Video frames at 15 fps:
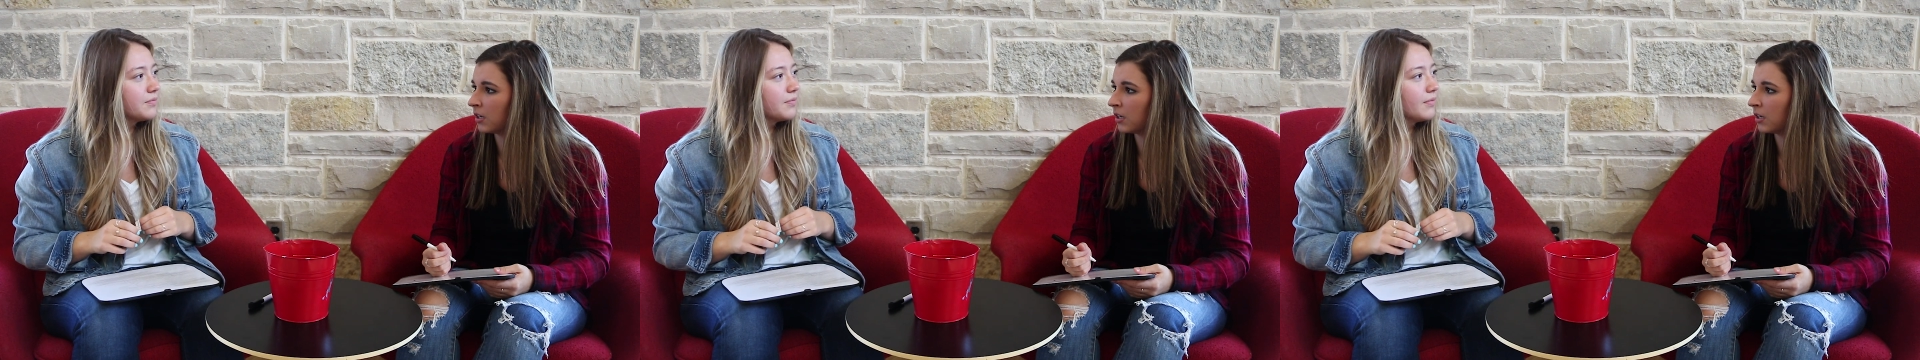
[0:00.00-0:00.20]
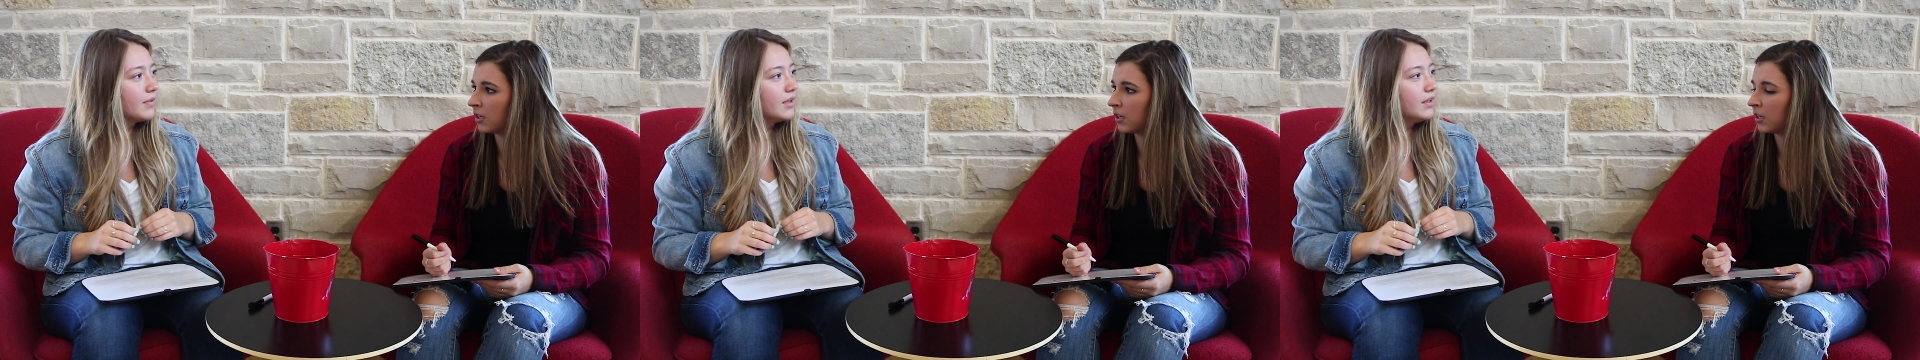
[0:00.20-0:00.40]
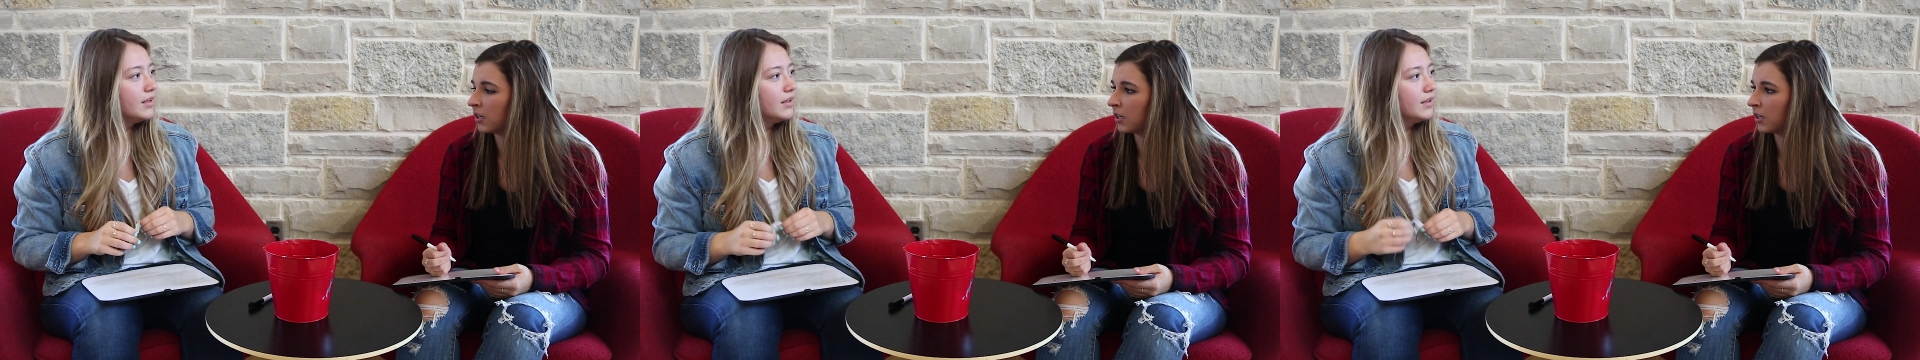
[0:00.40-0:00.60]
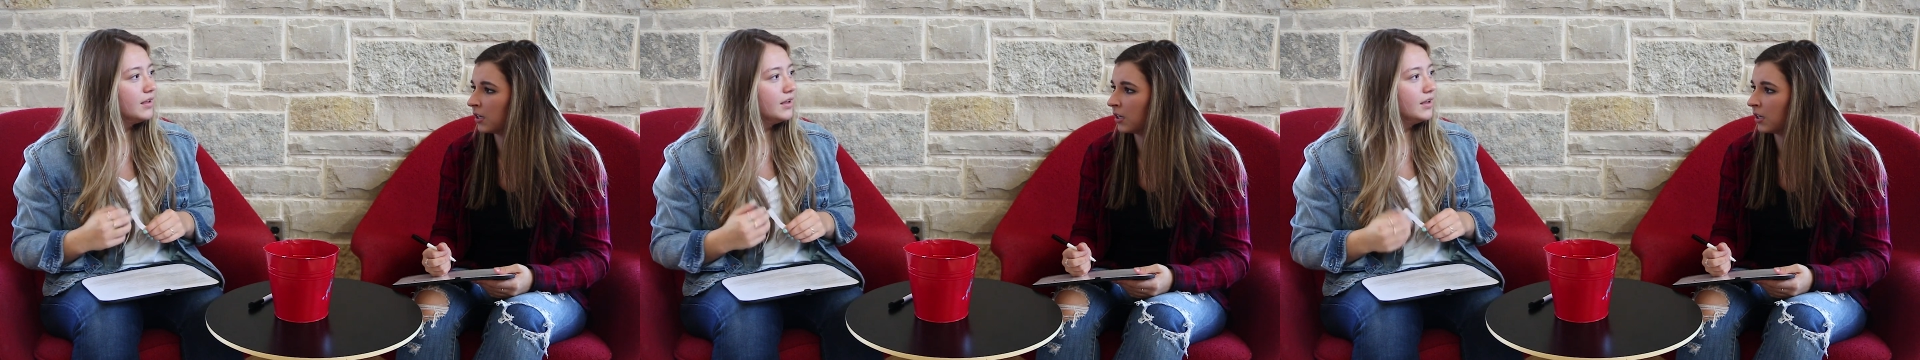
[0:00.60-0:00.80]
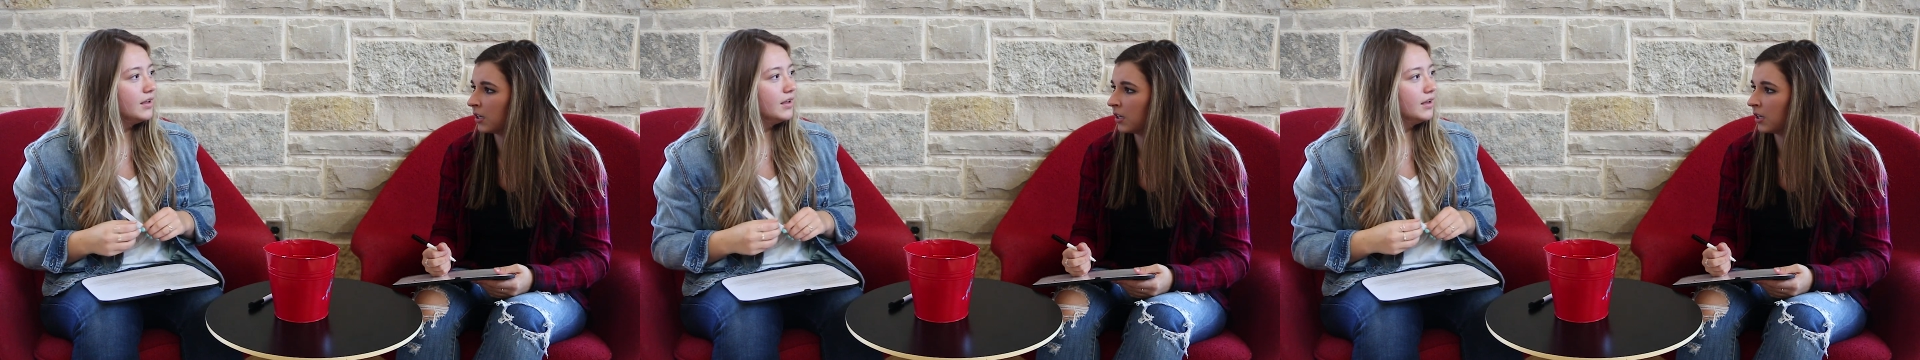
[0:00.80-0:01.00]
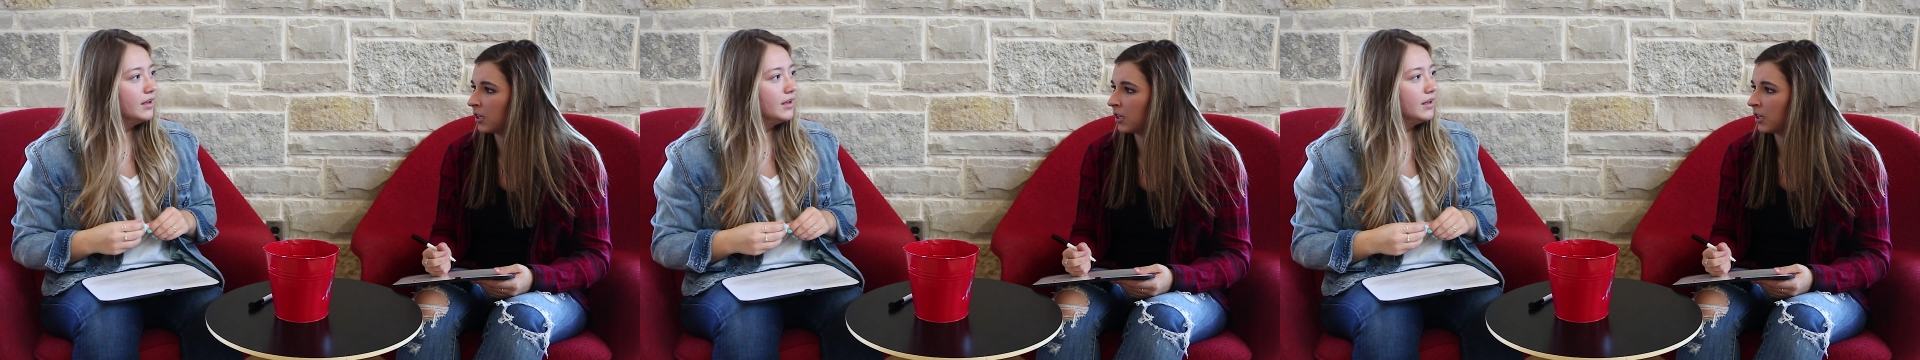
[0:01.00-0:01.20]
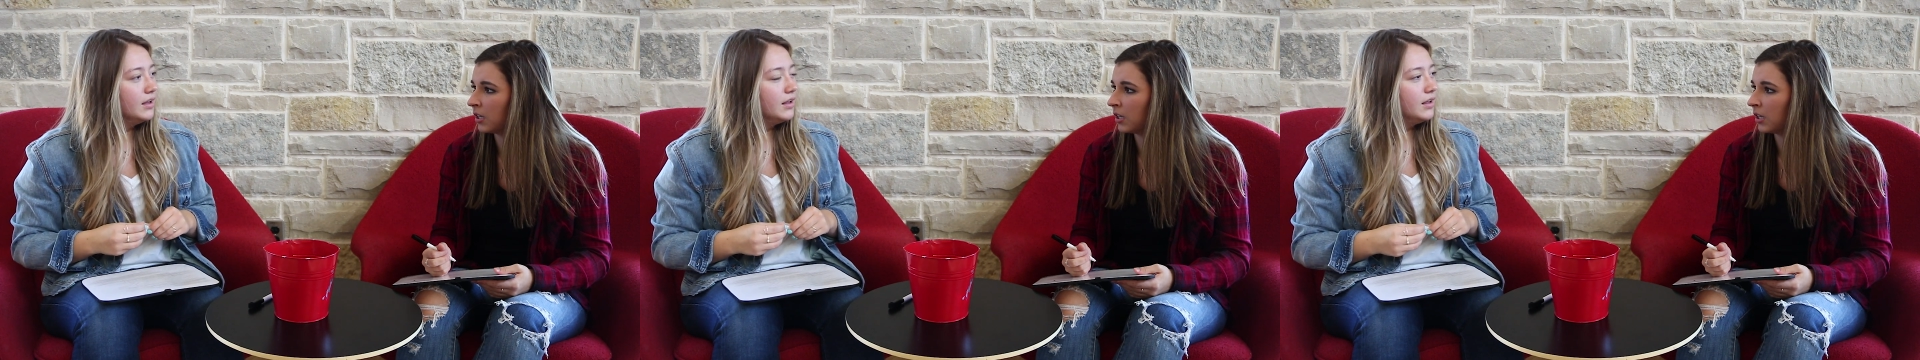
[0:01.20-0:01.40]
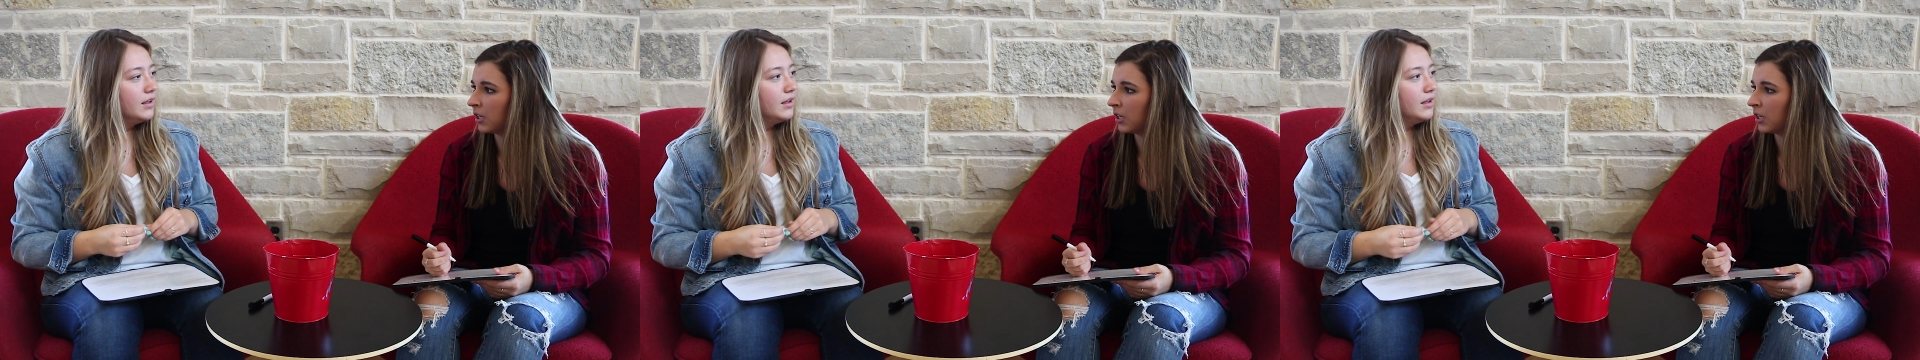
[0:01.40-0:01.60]

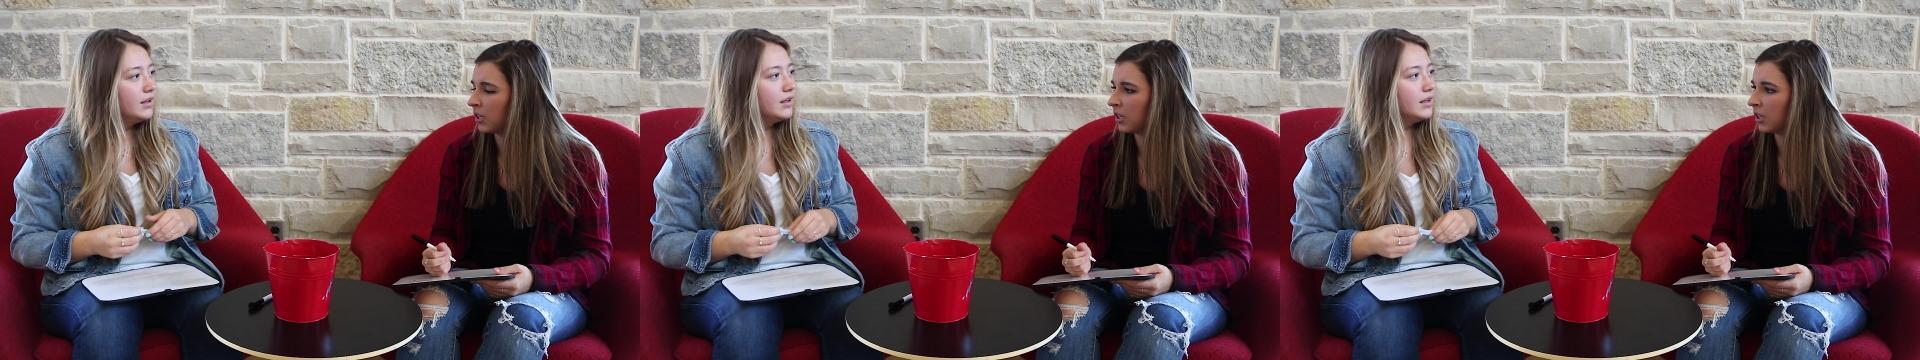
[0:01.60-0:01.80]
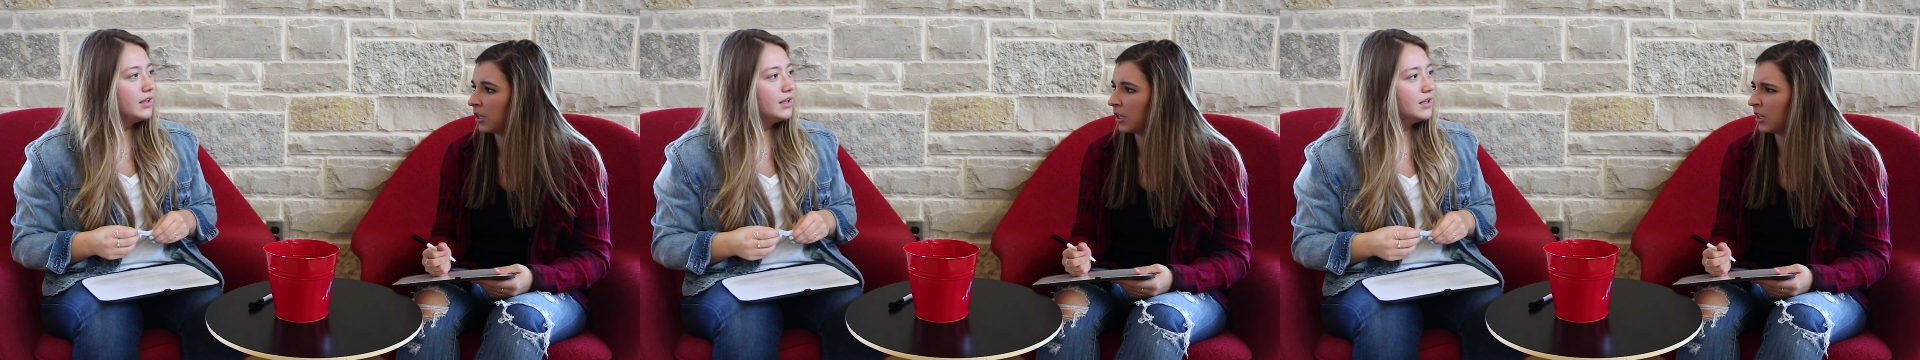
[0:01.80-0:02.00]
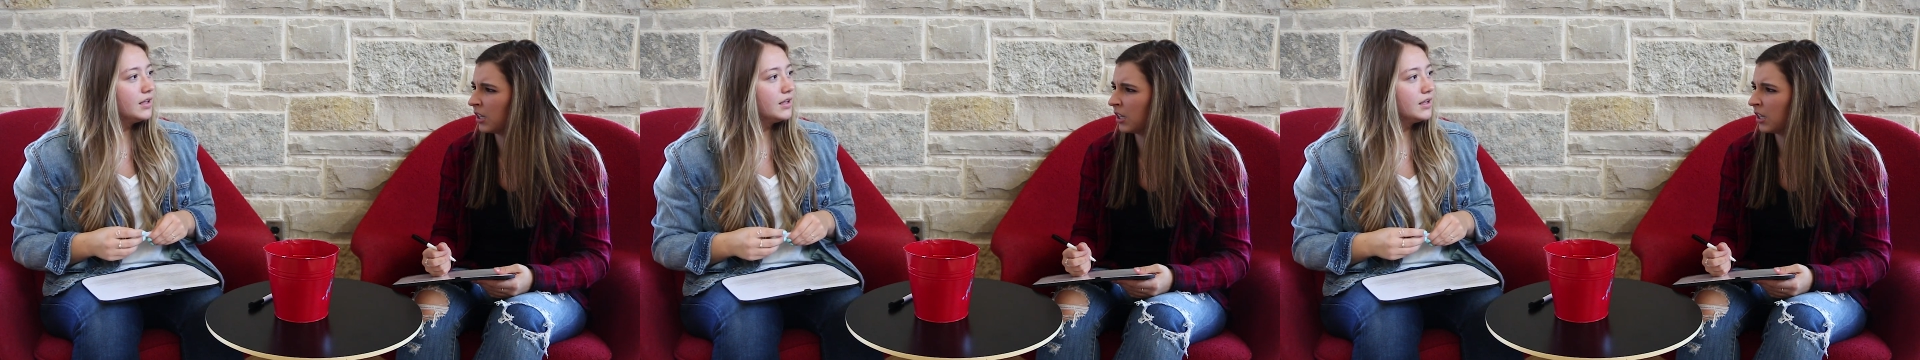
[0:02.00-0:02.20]
(silence)